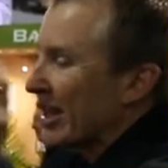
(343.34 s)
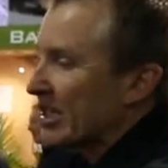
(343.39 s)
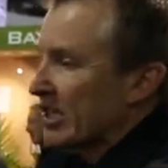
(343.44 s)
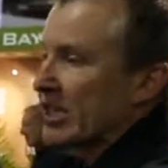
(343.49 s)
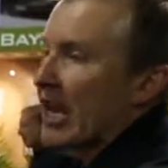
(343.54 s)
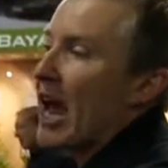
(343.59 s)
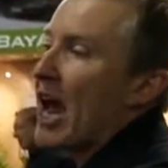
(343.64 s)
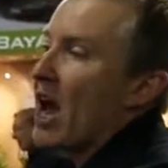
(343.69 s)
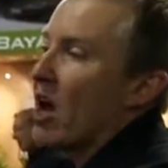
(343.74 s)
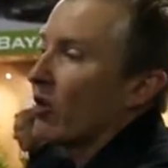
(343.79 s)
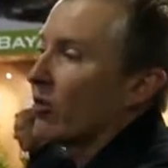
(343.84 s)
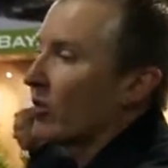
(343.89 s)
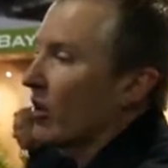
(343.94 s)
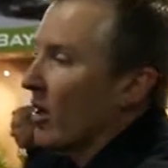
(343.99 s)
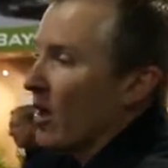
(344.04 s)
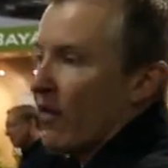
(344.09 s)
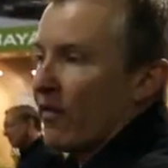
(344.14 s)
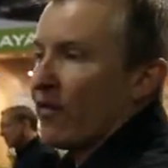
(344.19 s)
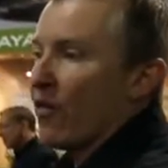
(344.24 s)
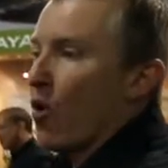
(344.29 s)
sound
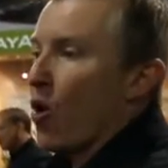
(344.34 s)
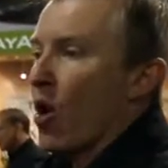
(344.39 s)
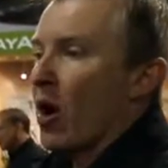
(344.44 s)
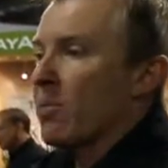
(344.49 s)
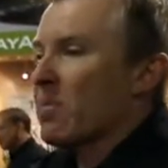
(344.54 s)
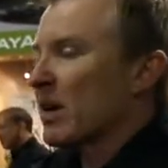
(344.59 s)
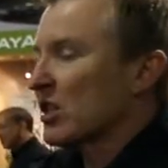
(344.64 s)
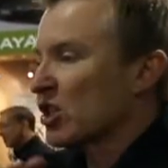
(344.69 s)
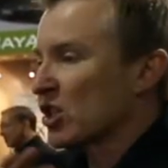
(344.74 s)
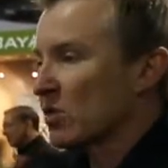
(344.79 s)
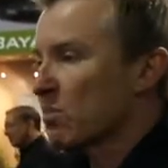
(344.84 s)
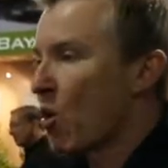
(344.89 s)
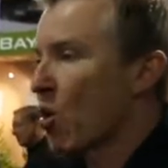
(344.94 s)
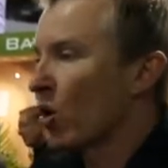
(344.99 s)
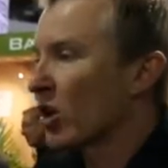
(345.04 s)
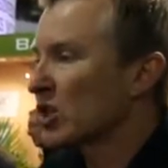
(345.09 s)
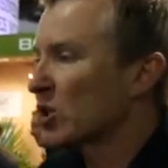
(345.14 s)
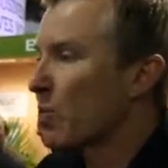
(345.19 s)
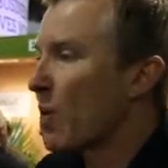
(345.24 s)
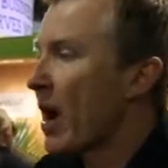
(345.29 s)
for a
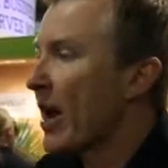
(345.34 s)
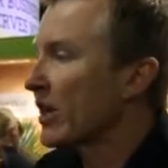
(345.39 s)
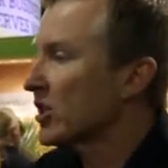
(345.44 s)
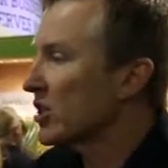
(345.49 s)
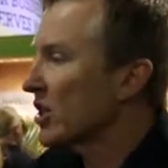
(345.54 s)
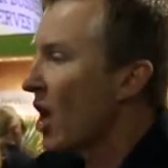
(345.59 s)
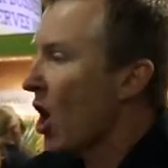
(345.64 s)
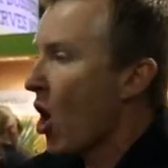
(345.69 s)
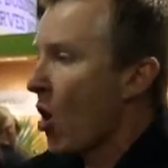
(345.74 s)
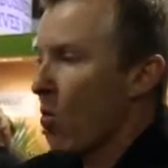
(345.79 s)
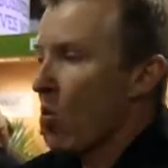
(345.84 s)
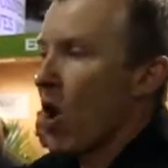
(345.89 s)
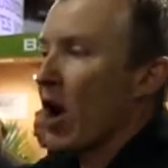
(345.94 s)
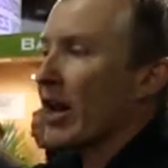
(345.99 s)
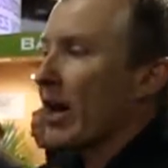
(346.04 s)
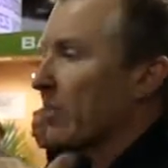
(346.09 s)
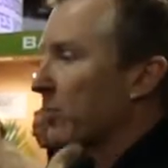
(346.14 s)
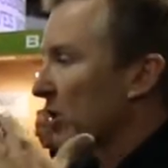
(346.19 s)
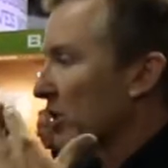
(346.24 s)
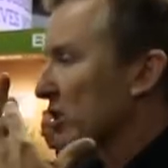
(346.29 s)
smaller space, right
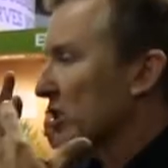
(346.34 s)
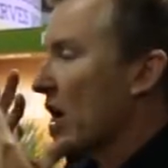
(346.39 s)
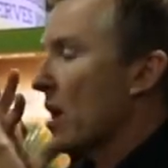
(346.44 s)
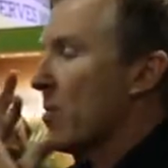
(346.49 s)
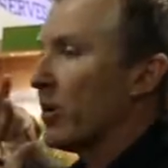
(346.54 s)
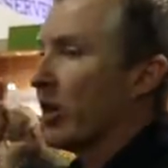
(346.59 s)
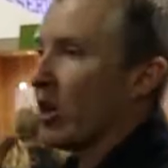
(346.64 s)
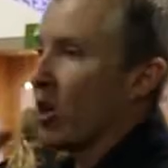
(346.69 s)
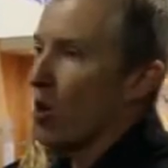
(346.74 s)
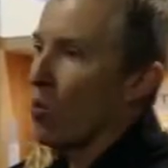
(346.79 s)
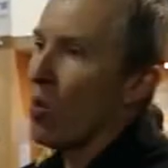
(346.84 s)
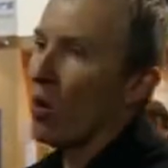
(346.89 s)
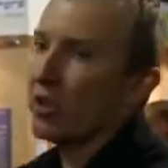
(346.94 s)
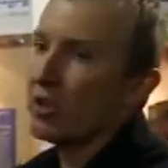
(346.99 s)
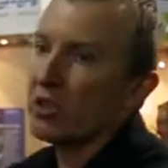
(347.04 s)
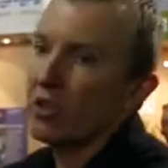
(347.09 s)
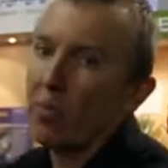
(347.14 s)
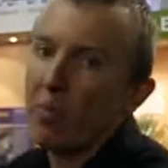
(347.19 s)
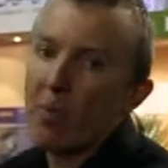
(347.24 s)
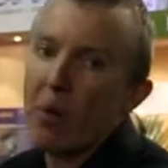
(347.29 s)
up to somebody who
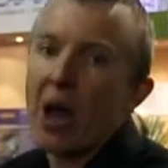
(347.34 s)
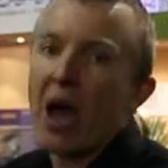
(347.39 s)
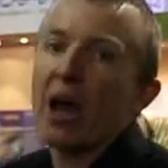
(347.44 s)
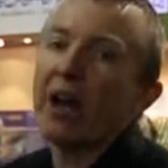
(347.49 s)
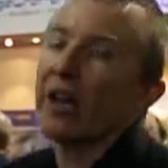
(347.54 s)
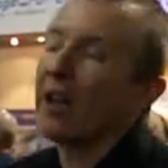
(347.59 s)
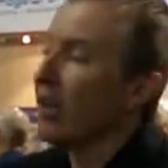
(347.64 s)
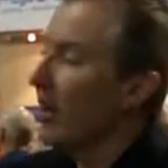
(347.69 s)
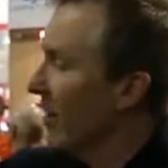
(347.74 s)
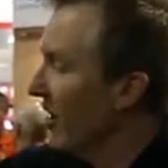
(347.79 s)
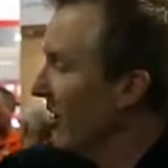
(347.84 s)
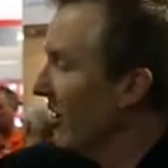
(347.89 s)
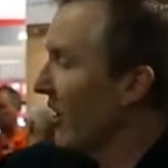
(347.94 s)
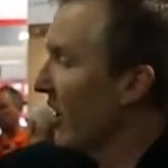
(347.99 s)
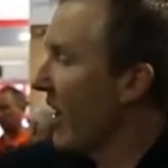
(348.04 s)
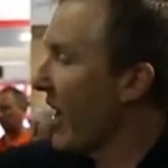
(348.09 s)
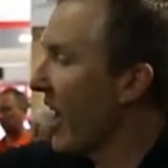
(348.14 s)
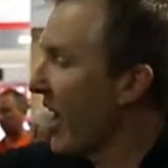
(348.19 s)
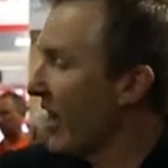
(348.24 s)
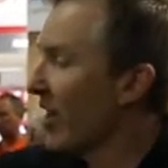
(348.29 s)
wants to party
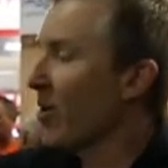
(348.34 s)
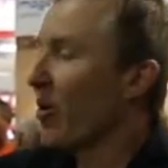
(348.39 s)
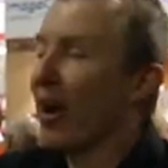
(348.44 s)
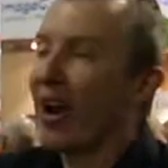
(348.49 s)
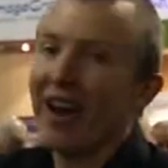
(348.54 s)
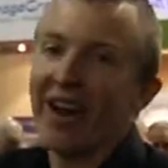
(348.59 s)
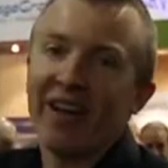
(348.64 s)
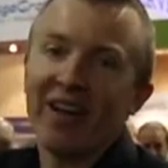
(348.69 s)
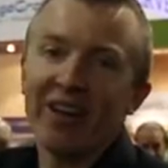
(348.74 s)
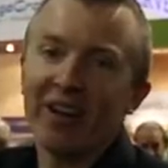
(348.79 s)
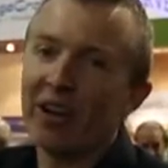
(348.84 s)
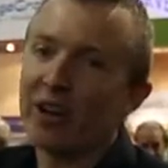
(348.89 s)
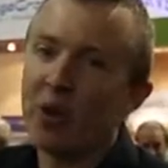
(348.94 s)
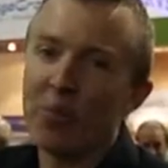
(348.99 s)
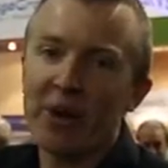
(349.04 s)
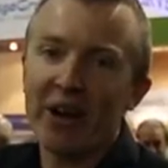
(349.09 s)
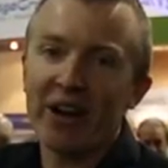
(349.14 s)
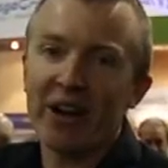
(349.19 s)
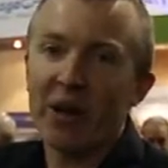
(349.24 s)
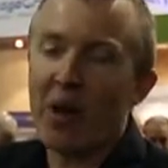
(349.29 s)
anywhere. It could
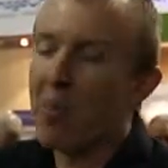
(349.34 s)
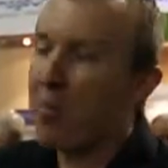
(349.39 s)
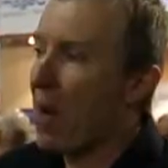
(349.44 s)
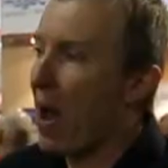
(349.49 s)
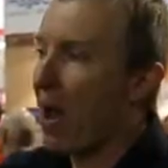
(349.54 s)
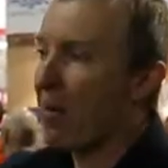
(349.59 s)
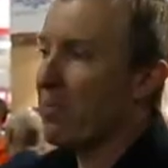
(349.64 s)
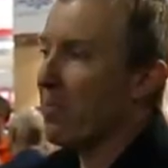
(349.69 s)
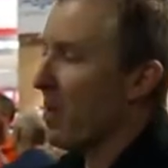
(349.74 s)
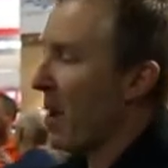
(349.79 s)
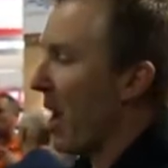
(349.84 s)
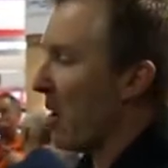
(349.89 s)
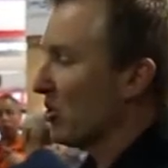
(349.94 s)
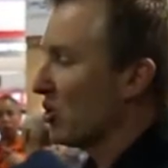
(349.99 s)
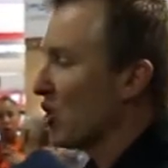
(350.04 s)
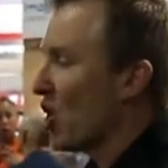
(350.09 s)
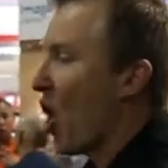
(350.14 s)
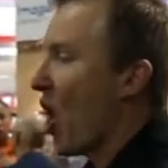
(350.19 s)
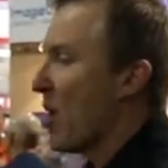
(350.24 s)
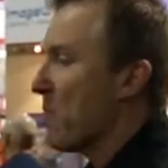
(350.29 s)
be a
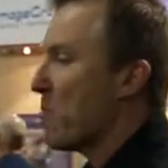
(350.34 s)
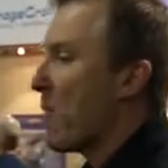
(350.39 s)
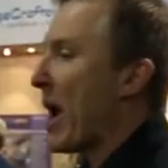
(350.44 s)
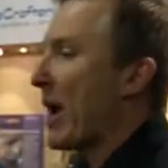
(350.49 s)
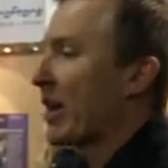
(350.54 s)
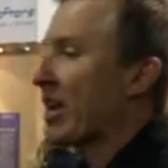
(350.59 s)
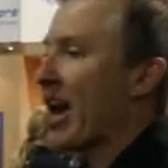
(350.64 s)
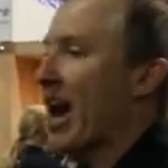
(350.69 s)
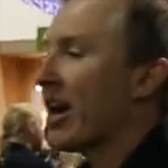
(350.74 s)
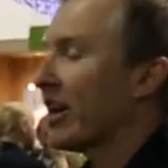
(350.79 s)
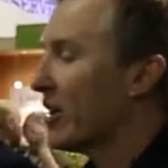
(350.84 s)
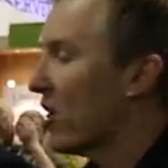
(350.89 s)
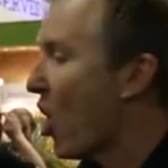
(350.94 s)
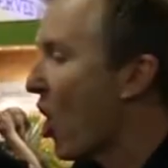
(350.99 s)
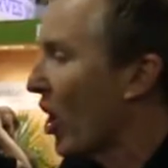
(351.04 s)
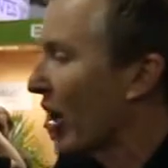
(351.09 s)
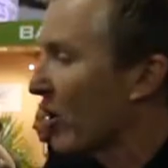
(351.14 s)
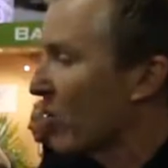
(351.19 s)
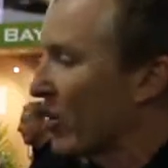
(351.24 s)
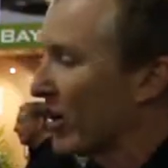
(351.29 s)
giant backyard in
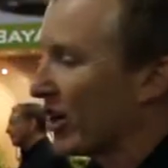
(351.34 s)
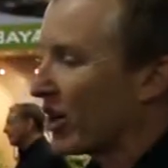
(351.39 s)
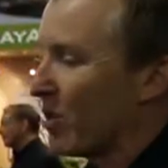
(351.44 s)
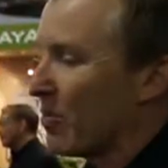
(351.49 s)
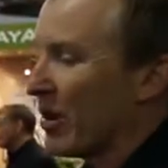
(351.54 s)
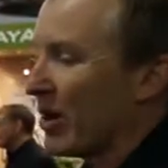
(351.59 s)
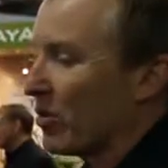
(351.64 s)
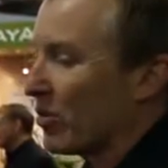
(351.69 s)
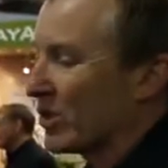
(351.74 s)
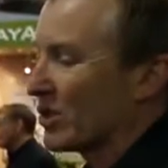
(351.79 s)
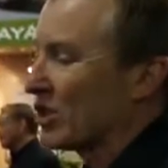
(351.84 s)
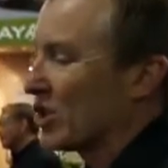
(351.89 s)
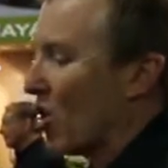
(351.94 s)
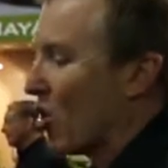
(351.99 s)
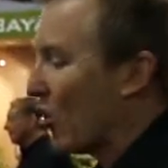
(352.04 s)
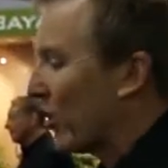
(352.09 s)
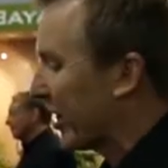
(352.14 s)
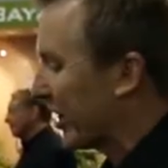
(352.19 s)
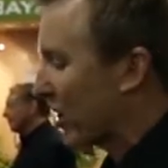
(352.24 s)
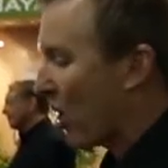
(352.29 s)
Hollywood, it could be a
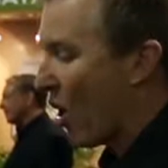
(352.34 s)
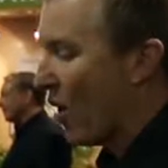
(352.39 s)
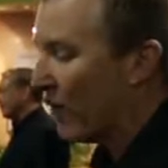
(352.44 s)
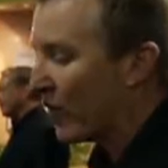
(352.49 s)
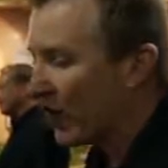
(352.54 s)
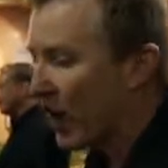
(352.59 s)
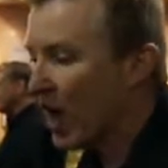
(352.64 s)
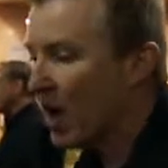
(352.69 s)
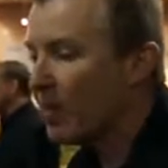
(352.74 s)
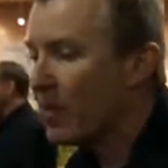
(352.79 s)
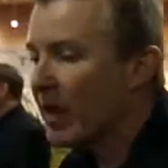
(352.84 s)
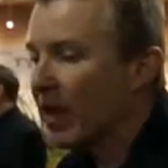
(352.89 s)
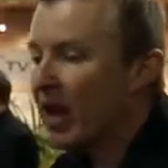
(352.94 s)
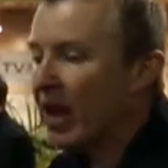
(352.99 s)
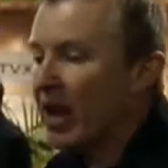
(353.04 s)
resort, a golf club.